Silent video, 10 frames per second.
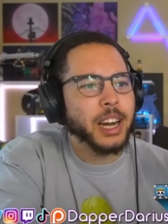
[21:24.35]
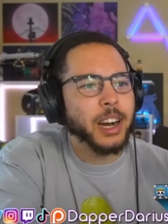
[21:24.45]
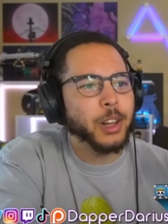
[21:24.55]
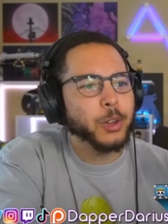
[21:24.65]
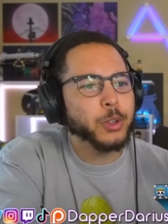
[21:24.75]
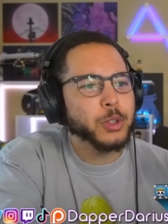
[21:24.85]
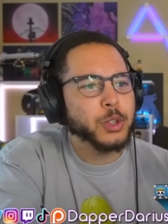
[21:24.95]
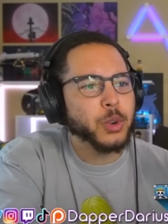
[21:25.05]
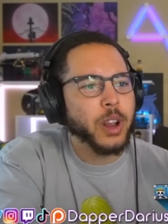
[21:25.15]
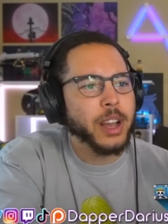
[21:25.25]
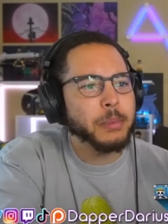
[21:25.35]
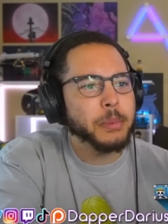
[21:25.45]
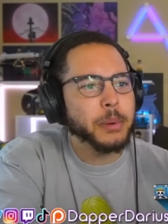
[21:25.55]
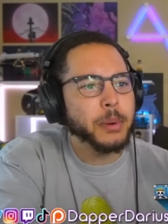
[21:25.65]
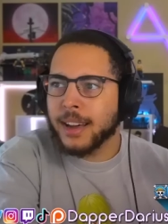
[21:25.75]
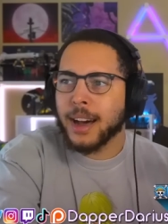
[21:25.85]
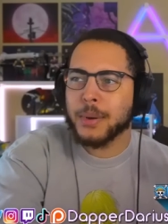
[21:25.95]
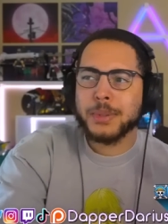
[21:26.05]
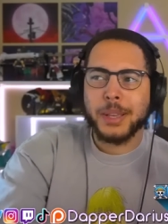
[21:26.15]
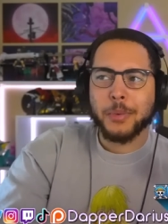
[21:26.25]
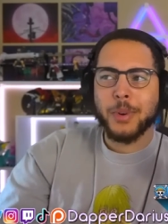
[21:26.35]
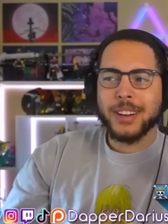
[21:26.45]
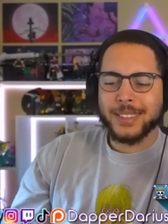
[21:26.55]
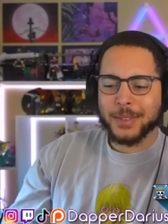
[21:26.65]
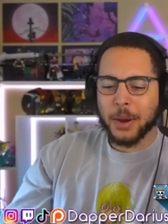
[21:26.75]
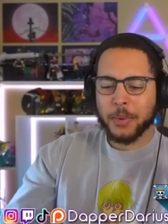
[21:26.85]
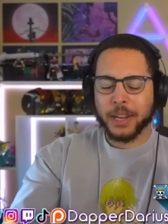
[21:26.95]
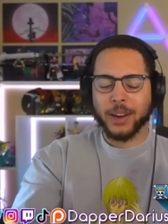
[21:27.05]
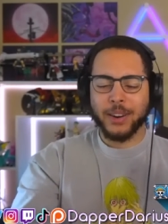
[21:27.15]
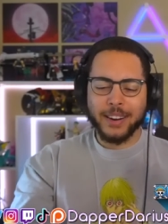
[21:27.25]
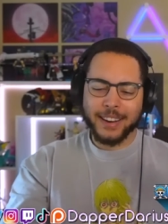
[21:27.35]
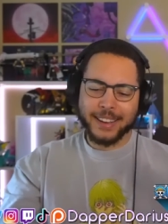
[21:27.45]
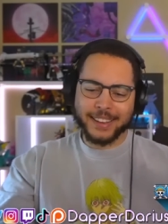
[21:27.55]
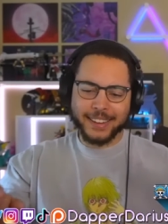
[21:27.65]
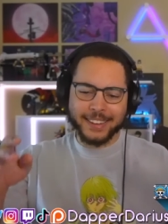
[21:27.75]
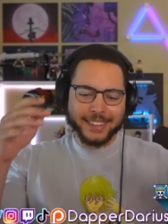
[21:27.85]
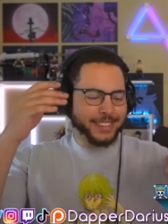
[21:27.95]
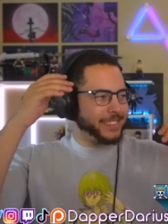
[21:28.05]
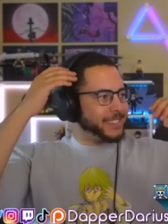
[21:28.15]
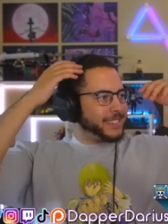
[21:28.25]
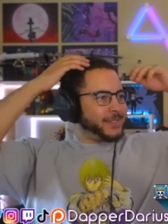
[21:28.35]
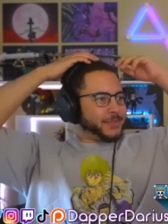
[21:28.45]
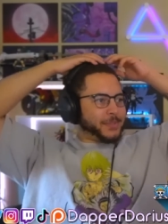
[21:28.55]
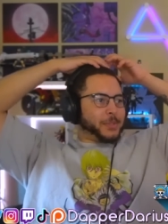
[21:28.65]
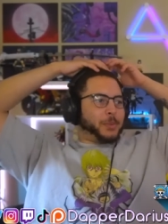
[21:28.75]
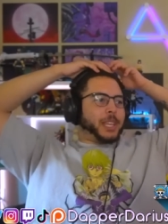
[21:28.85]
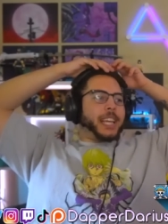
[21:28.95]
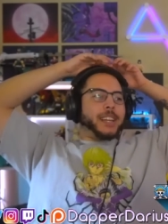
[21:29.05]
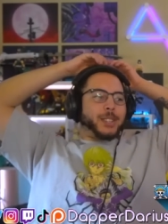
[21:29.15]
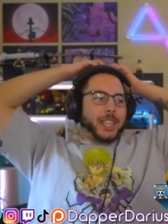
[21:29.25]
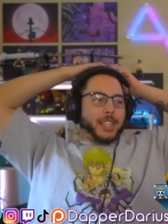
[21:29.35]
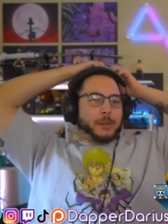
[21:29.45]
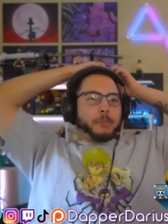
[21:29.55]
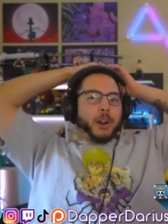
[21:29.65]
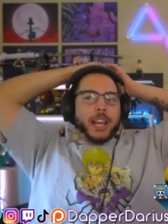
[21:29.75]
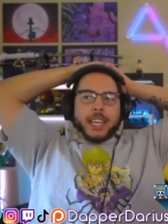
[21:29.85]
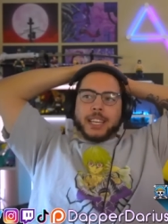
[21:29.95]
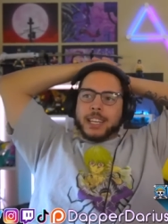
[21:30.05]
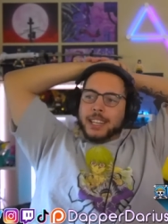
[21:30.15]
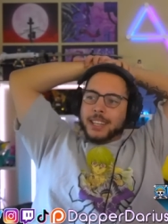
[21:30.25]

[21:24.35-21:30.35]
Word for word: colors trap? I was like, what is going on? You can't just catch a break.